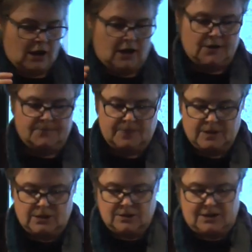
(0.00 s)
uh,
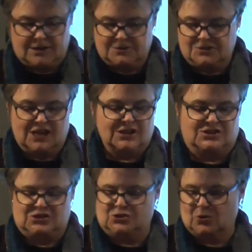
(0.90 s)
uh, does
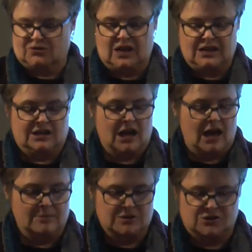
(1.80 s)
this sort of thing
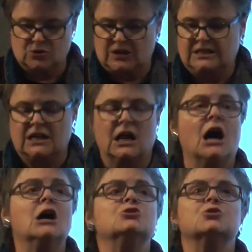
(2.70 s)
economists do. They take
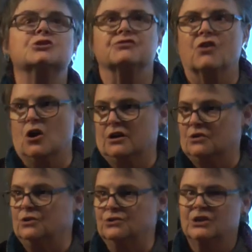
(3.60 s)
hundreds of
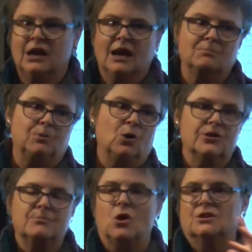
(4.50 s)
articles and pull
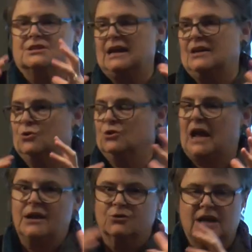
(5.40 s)
them all together and
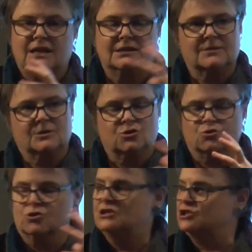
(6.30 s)
aggregate them and
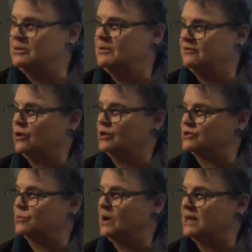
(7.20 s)
crunch them in
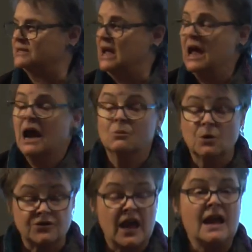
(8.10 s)
various ways. And
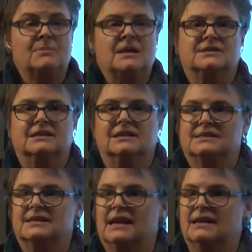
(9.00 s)
what they basically
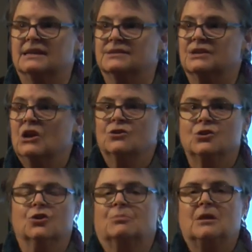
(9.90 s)
say is the
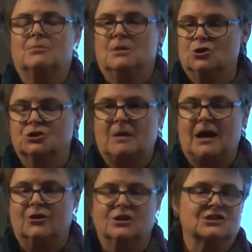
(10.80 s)
European marriage
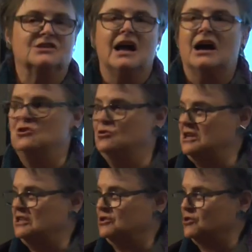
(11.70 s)
pattern is not
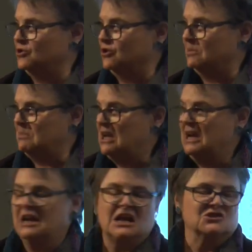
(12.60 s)
unique to Europe.
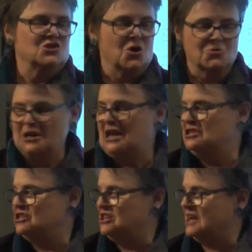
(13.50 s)
It has no
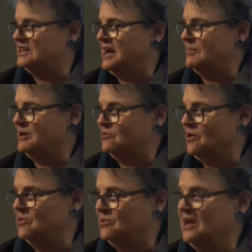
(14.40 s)
relation to economic
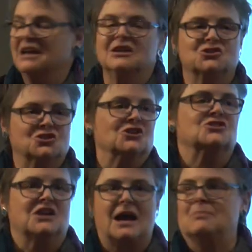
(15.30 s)
growth. It's
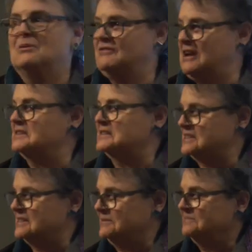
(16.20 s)
just a happy
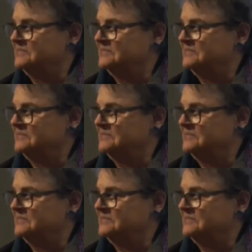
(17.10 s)
fantasy.